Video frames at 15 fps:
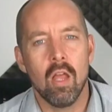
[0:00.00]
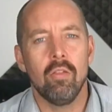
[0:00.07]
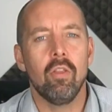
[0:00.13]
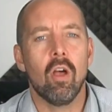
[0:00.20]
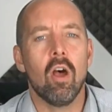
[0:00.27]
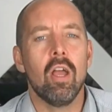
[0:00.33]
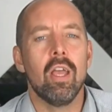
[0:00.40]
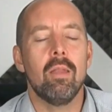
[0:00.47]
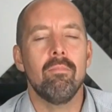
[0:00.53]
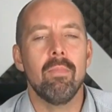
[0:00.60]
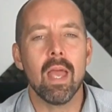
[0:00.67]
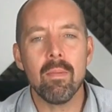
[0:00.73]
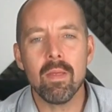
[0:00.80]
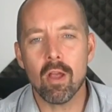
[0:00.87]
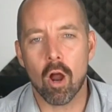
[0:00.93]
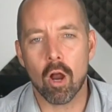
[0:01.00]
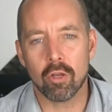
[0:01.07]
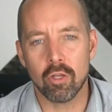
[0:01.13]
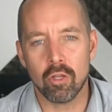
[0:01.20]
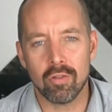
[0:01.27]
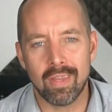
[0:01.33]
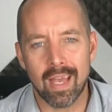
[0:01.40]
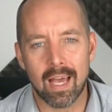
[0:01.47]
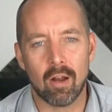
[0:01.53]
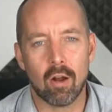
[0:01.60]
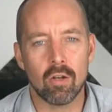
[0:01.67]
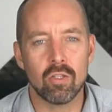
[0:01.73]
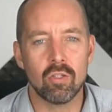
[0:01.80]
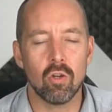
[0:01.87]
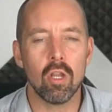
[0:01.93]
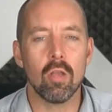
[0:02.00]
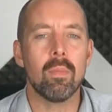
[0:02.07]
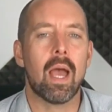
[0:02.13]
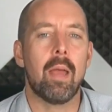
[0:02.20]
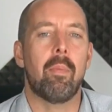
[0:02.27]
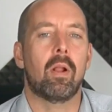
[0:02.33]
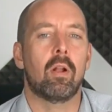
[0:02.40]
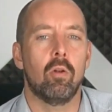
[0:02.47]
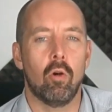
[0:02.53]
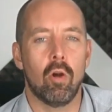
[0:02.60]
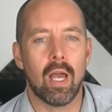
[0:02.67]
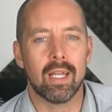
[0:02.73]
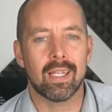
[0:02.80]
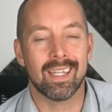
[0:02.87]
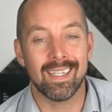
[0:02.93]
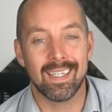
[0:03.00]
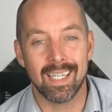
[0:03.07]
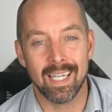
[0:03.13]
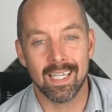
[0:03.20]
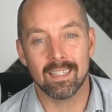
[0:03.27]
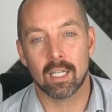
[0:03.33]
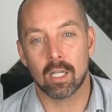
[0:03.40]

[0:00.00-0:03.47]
Now, it may be argued that our sodium hypochlorite contains